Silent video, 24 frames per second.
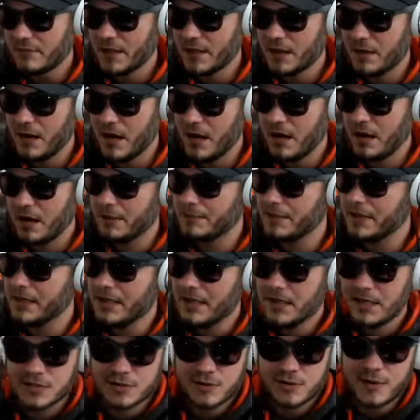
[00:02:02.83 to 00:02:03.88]
So
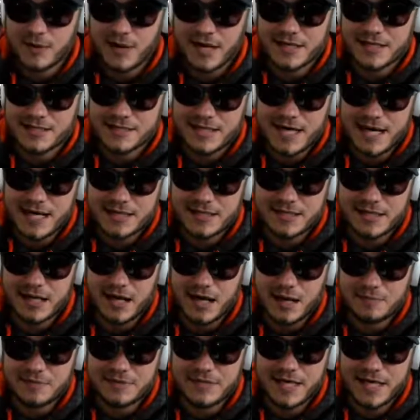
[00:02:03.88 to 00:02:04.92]
anyway, I decided to
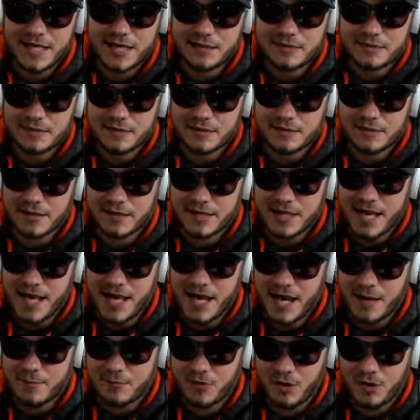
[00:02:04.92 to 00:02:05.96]
update the
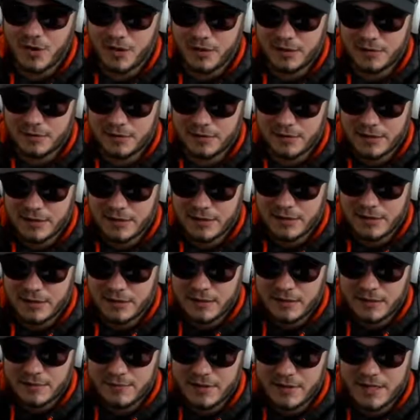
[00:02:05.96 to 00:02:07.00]
camera
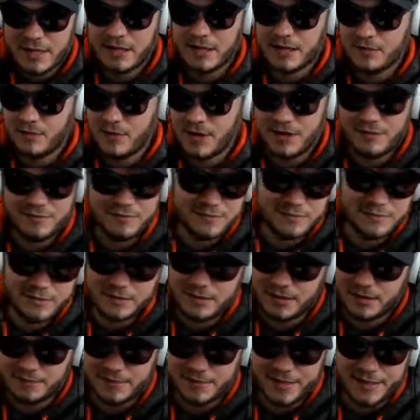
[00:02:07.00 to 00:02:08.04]
because, well,
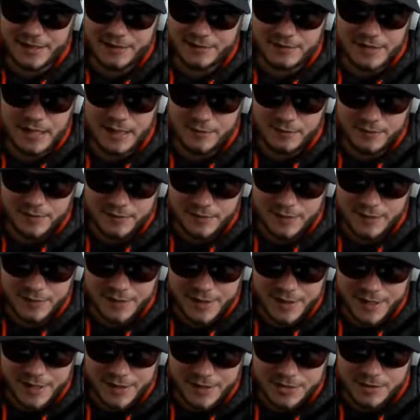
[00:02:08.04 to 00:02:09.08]
I'm gonna get it. I don't really
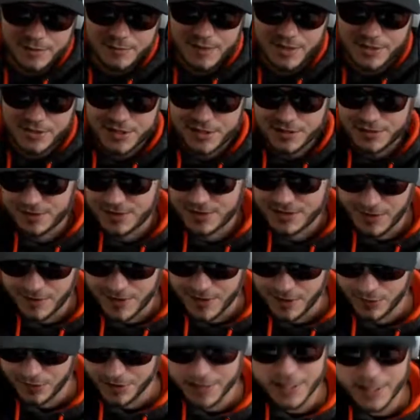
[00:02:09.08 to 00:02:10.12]
want to get too much into it because
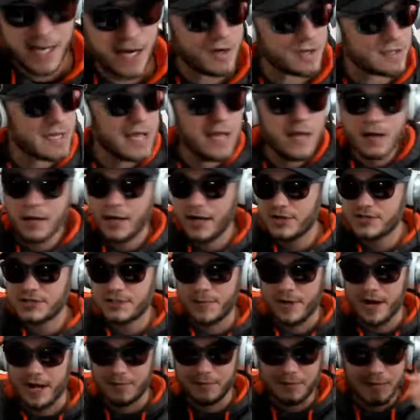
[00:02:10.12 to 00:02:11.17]
nobody really cares. Here's the
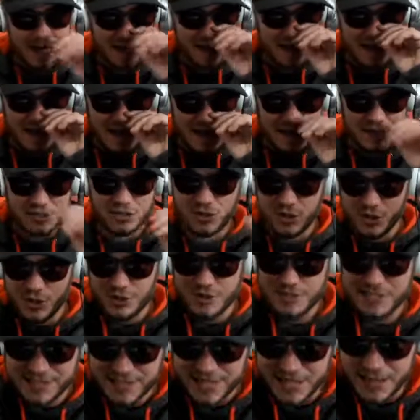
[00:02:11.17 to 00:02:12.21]
bottom line: do you
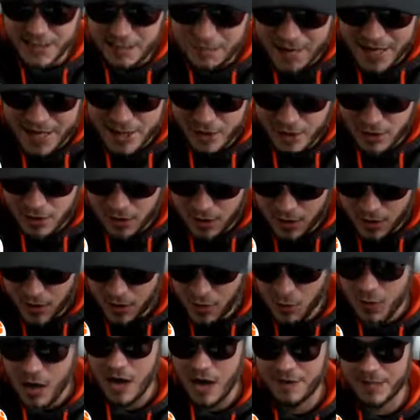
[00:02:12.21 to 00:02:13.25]
see a better
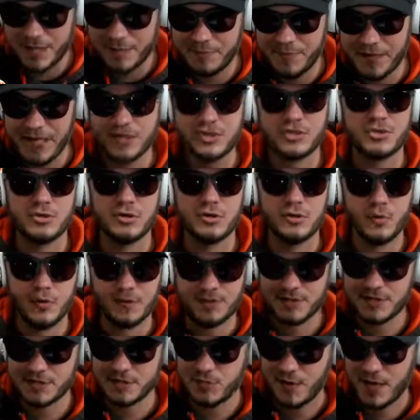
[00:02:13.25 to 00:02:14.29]
quality picture
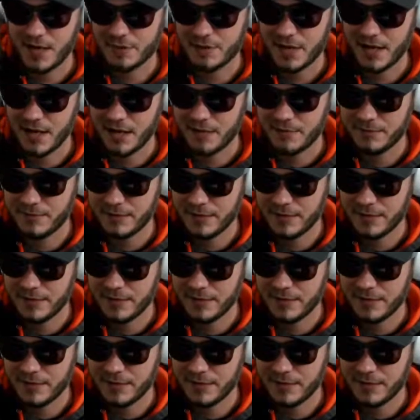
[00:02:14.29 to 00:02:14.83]
with this webcam?